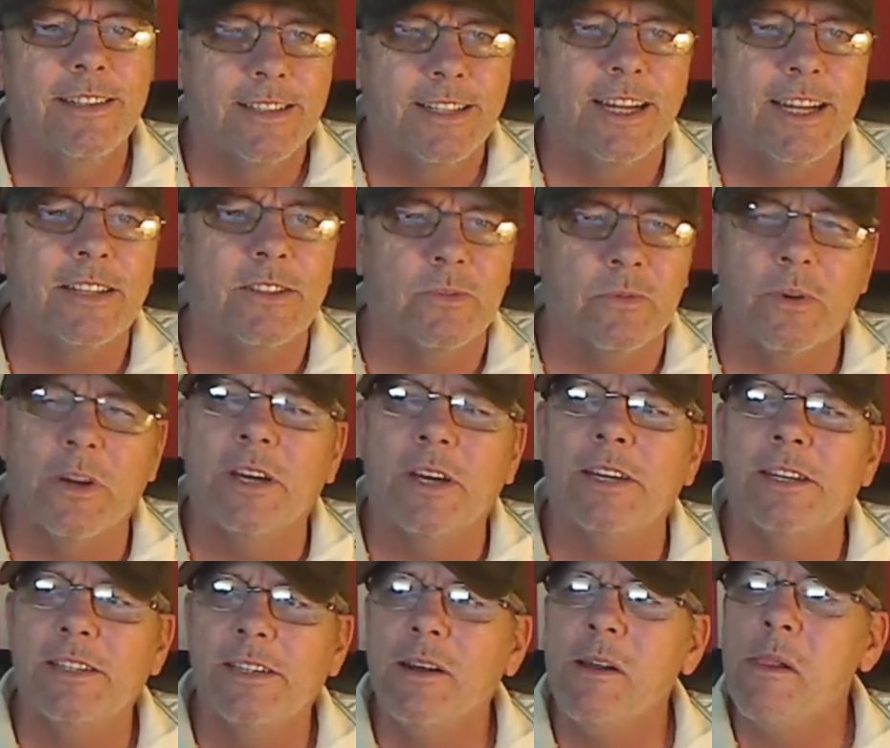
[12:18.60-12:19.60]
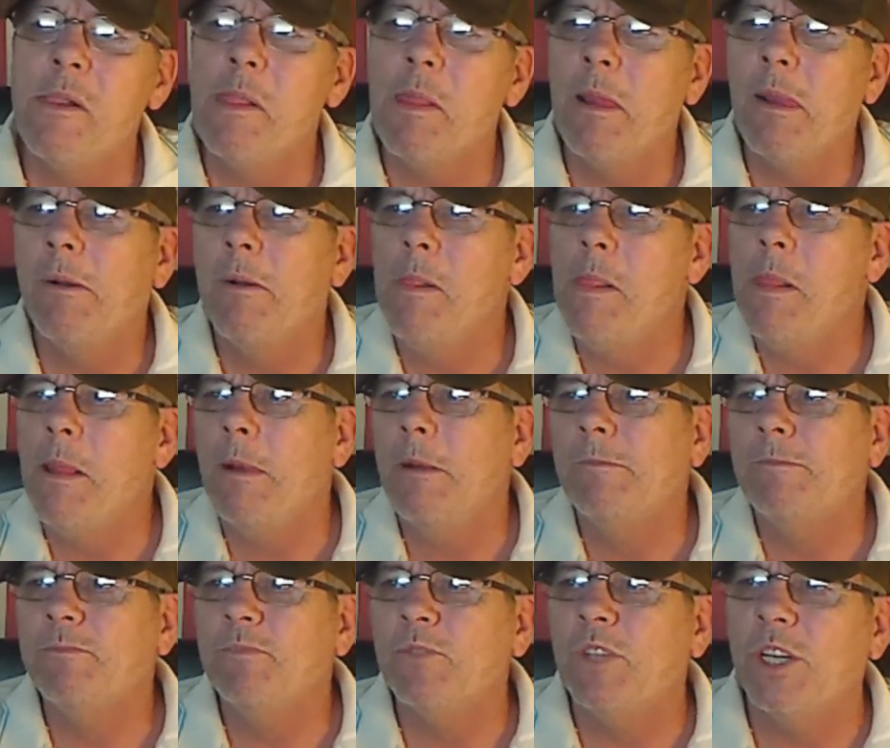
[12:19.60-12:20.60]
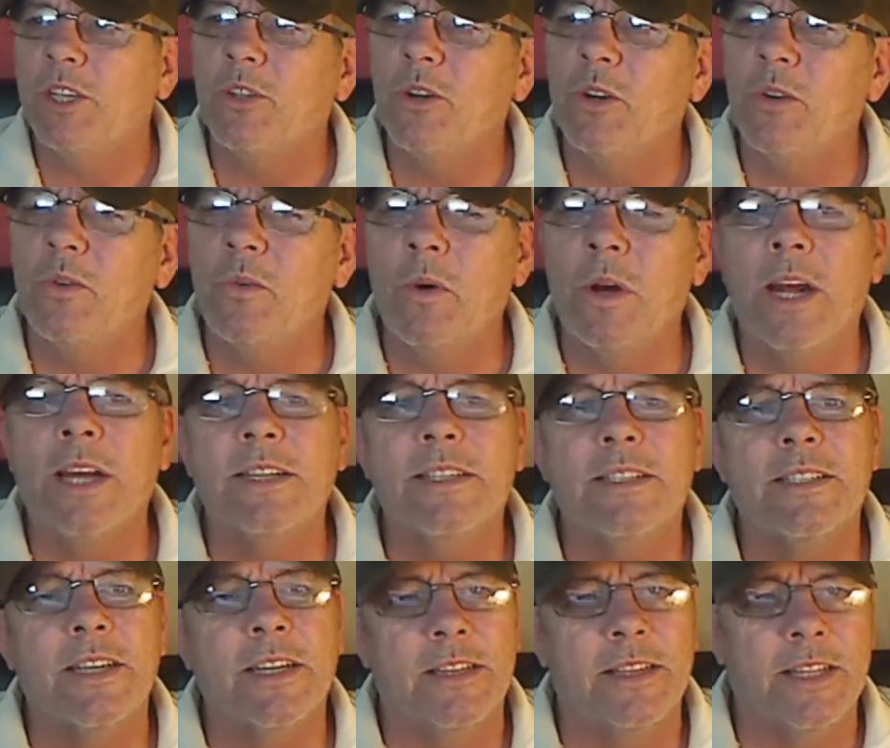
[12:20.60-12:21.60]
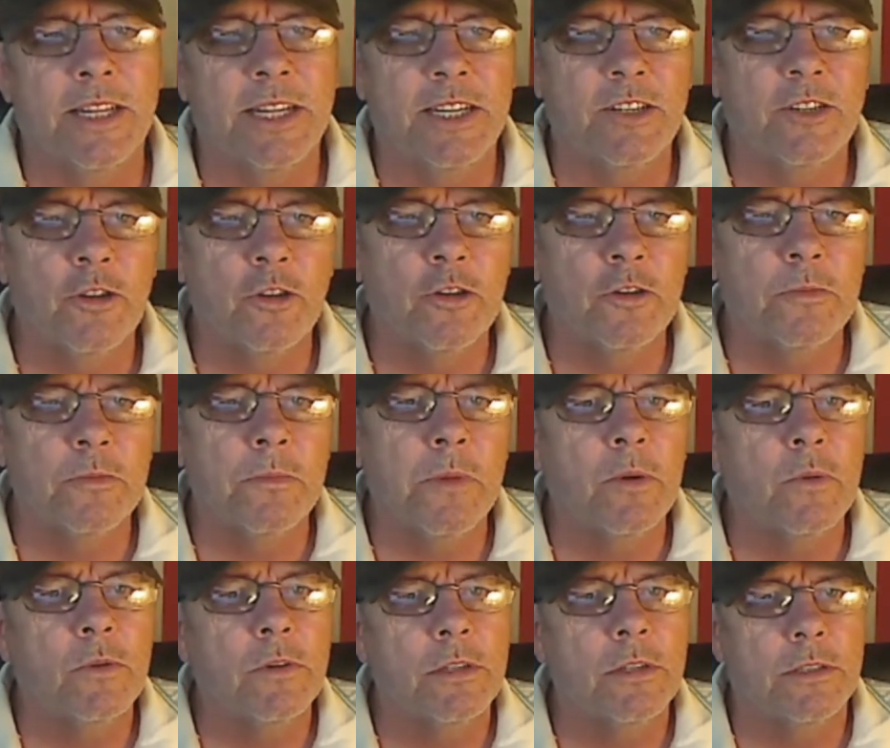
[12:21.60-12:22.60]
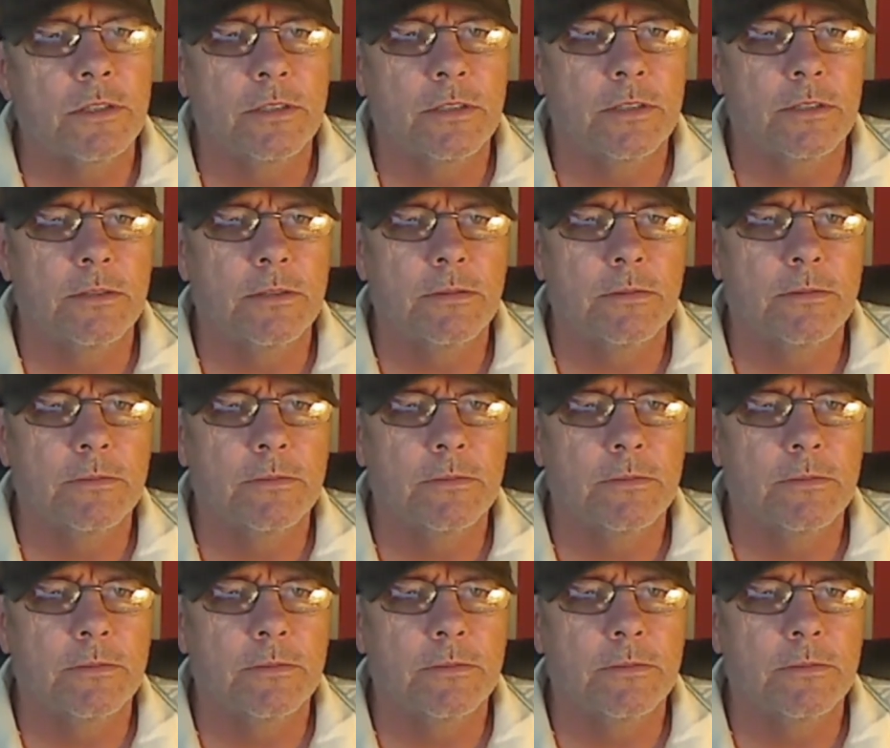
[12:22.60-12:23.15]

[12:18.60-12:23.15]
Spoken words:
That's right. They took what I said and they turned my words.